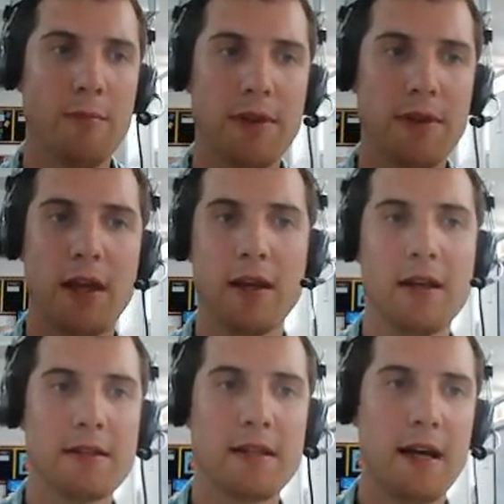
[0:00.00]
but then he
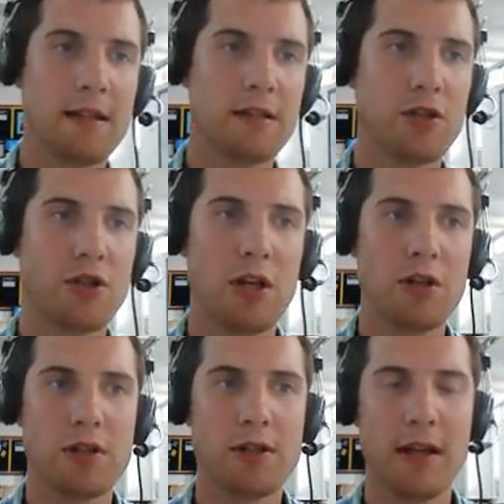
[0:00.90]
decides to
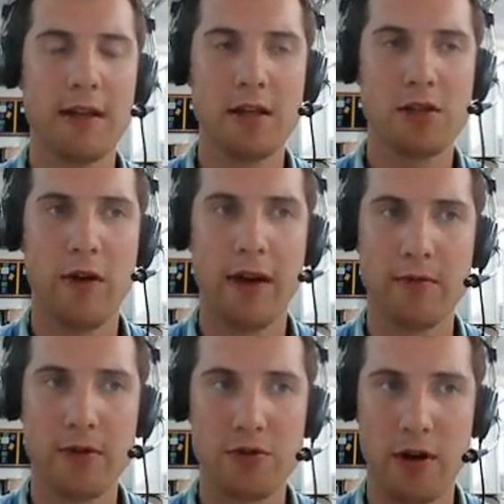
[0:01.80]
change his ending to end
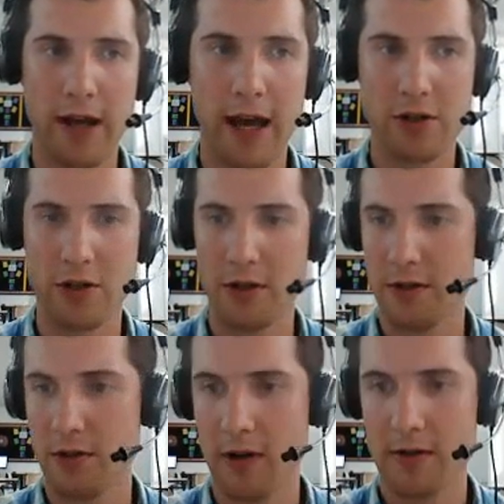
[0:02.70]
with strong action.
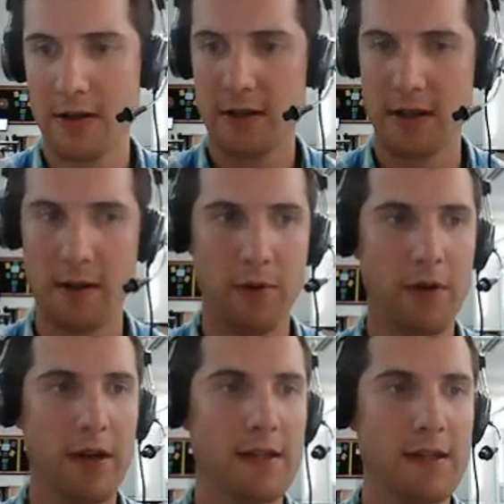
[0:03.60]
So here's the
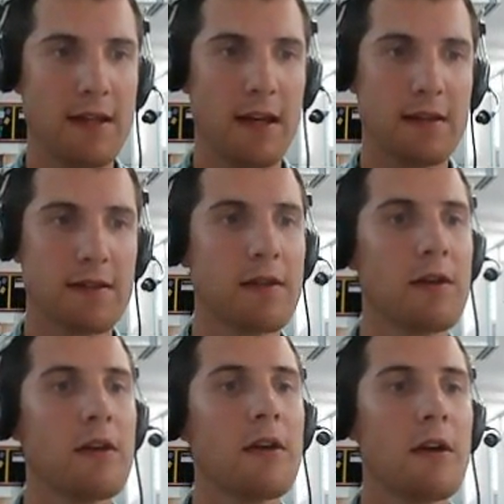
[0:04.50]
example. It says,
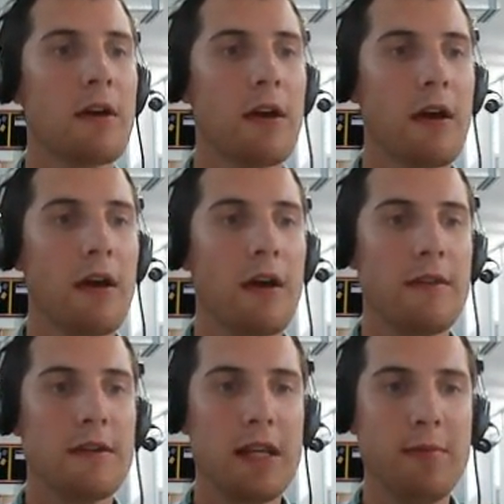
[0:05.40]

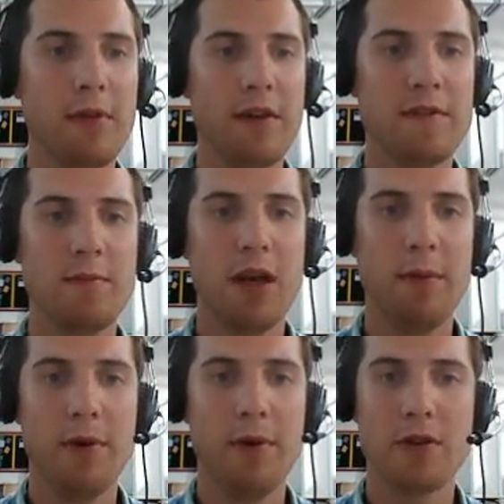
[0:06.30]
the team lifted me
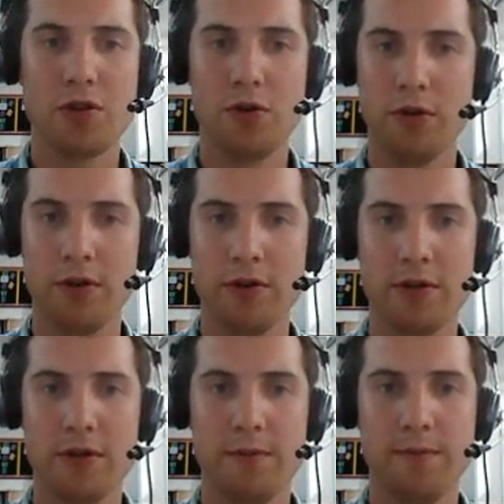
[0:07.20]
up on their
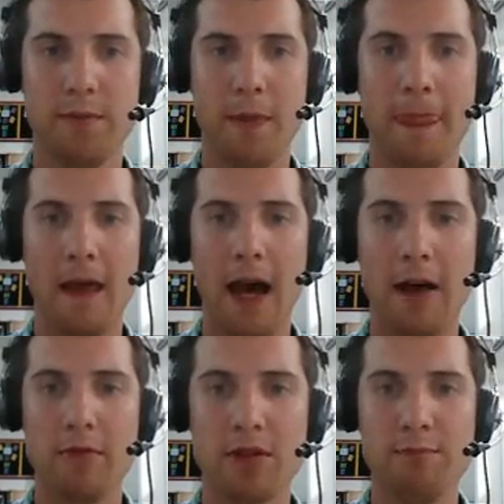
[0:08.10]
shoulders. I
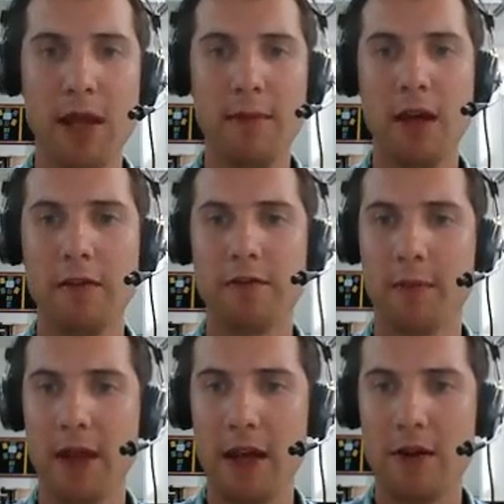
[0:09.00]
was beaming
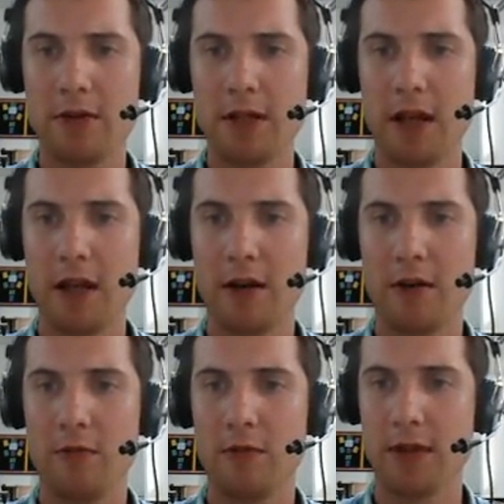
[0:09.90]
from ear to
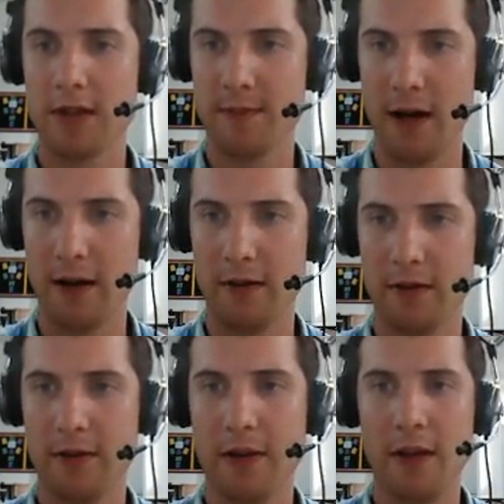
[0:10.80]
ear with a smile.
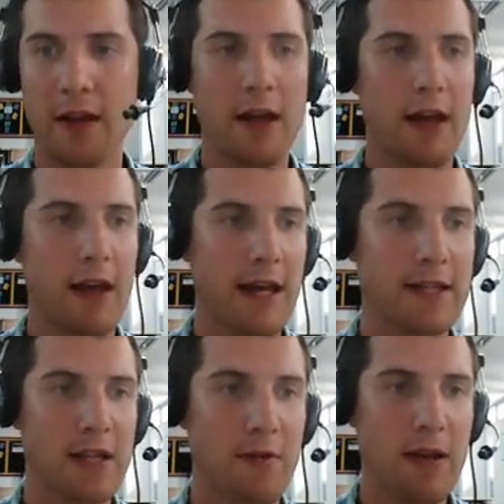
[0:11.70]

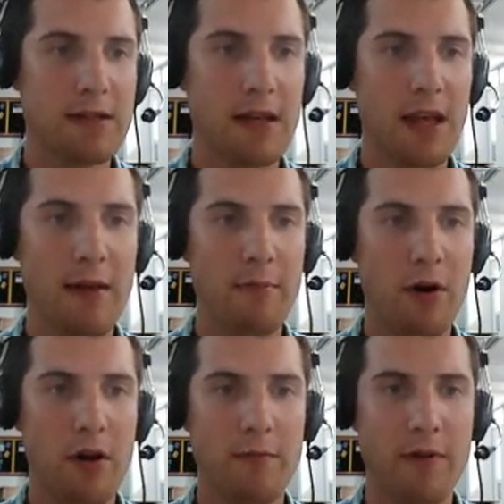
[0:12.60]
As I raised the game
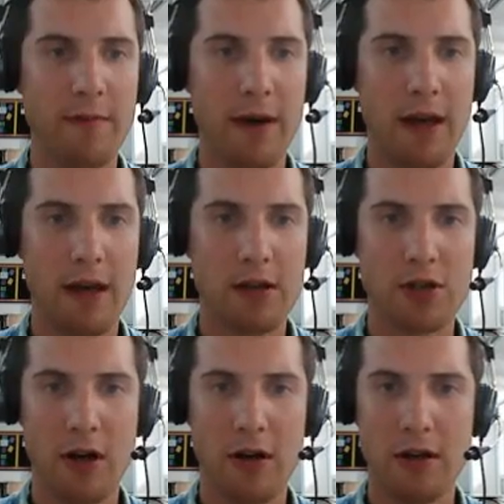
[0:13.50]
ball above my head and
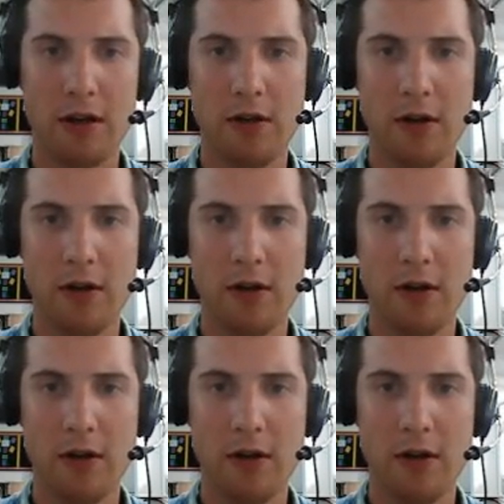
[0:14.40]
shouted,